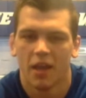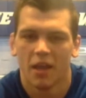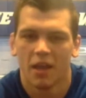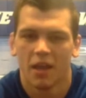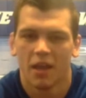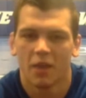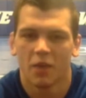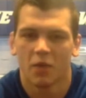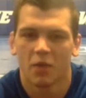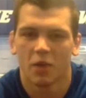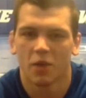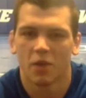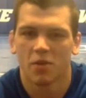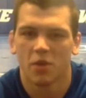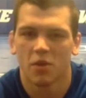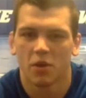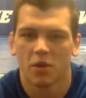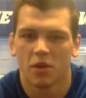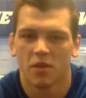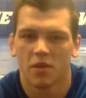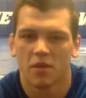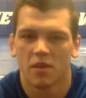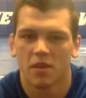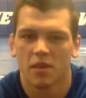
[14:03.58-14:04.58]
really
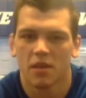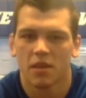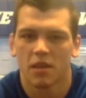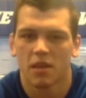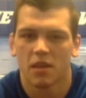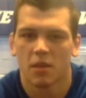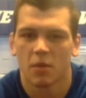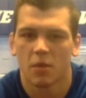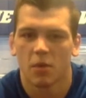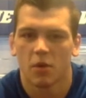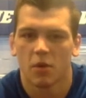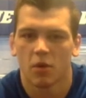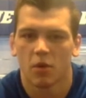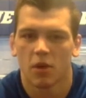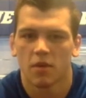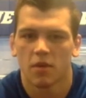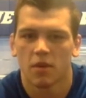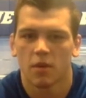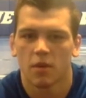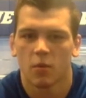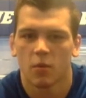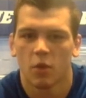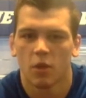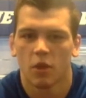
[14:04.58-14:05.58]
started to sink in that we were
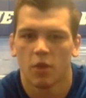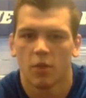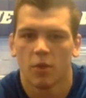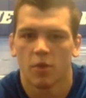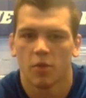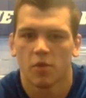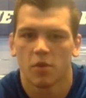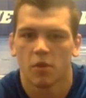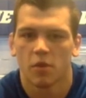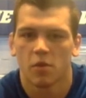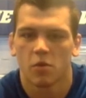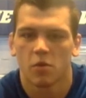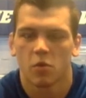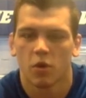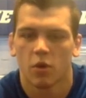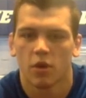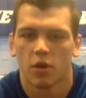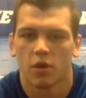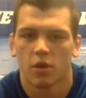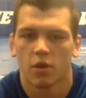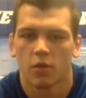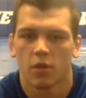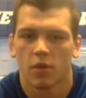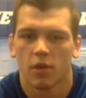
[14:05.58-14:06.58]
wrestling in one of the most
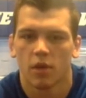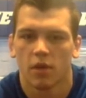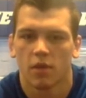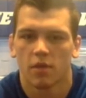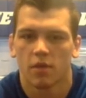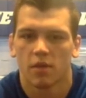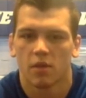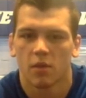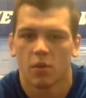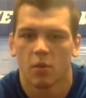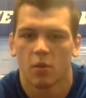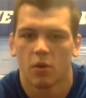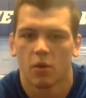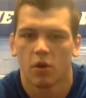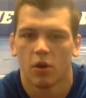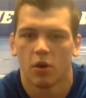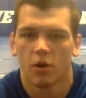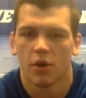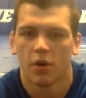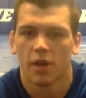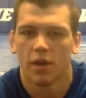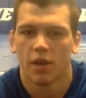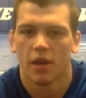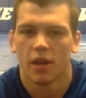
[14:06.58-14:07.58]
historic arenas in the
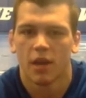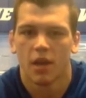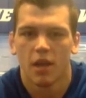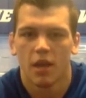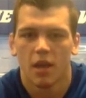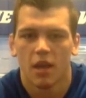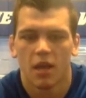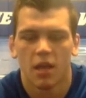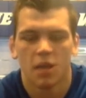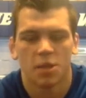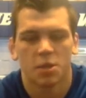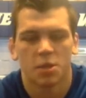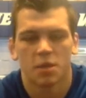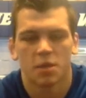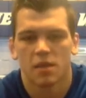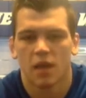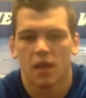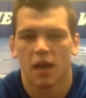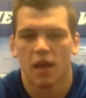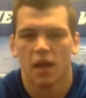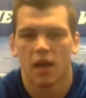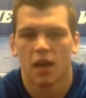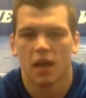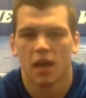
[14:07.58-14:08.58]
world. And it's
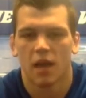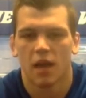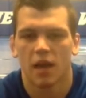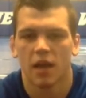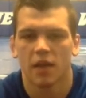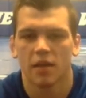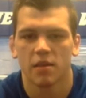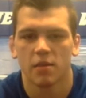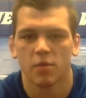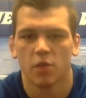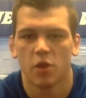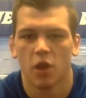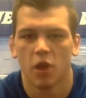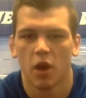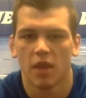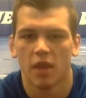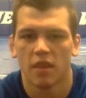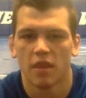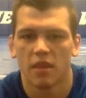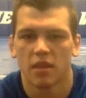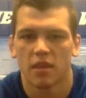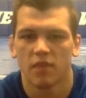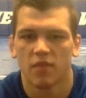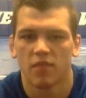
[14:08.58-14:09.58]
just awesome, you know.
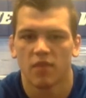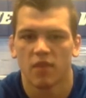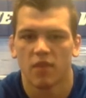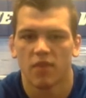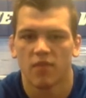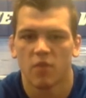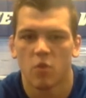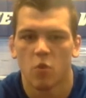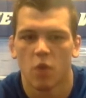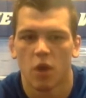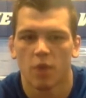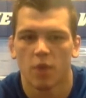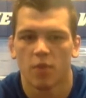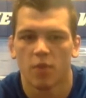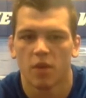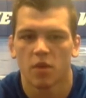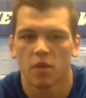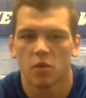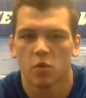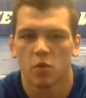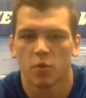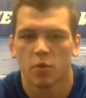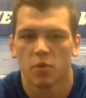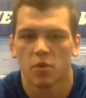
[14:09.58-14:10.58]
I think if you want to
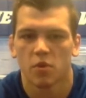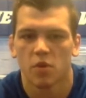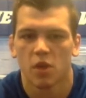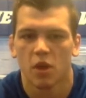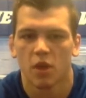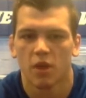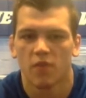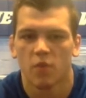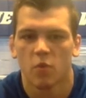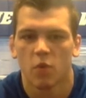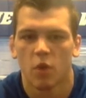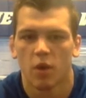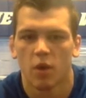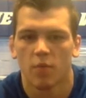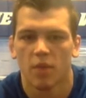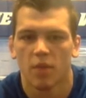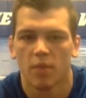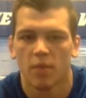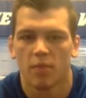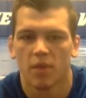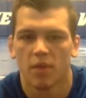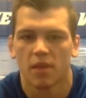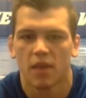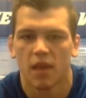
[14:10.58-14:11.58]
be a superstar, if you want to
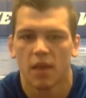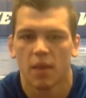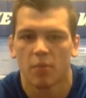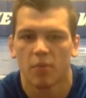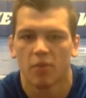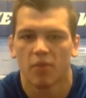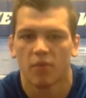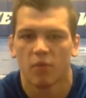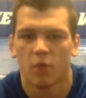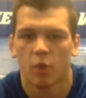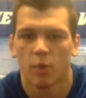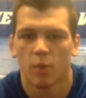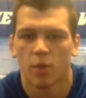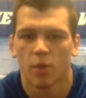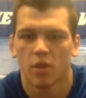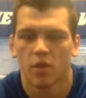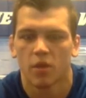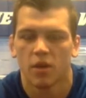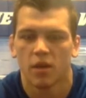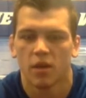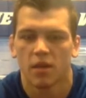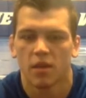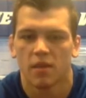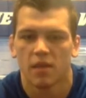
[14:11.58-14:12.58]
be a big-time performer, you
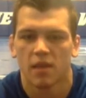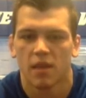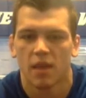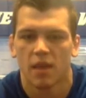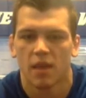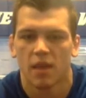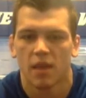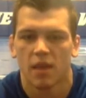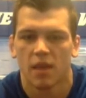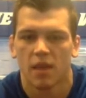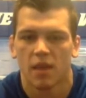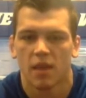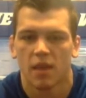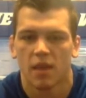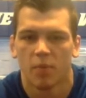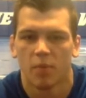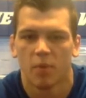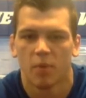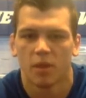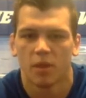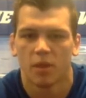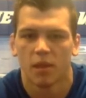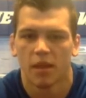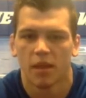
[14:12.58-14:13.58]
need to step up
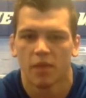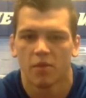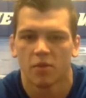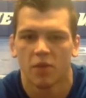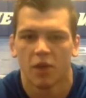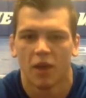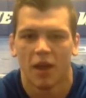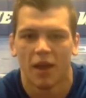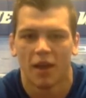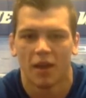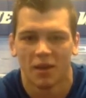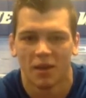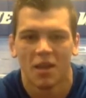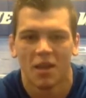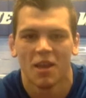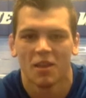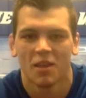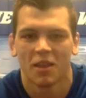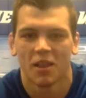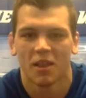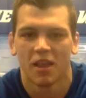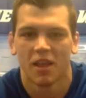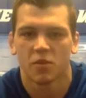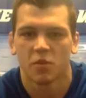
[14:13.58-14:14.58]
when the lights are on. And
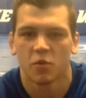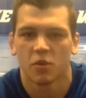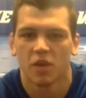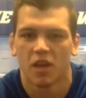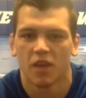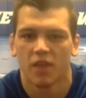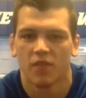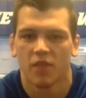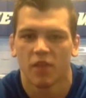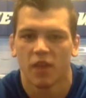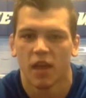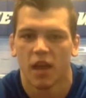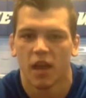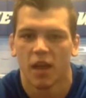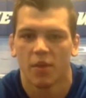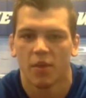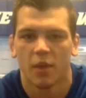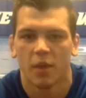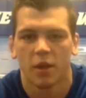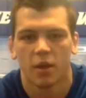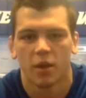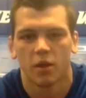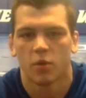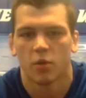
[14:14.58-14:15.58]
the lights were definitely
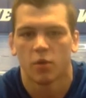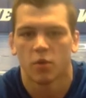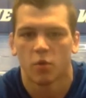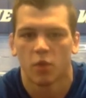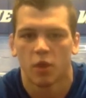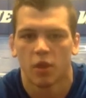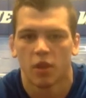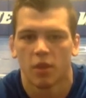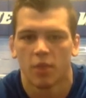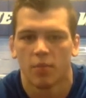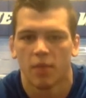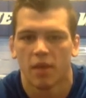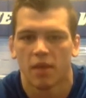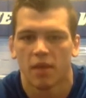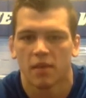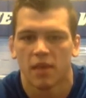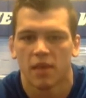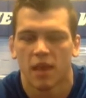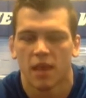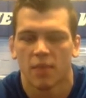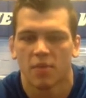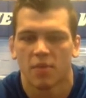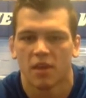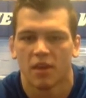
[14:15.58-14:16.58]
on there, and it was one of the best
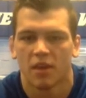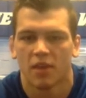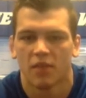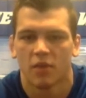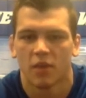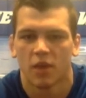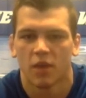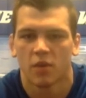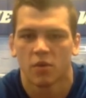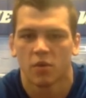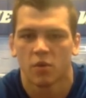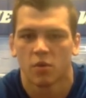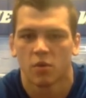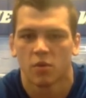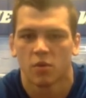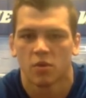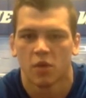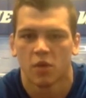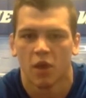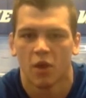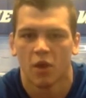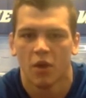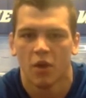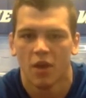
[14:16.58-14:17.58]
times that I've wrestled.
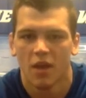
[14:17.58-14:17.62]
So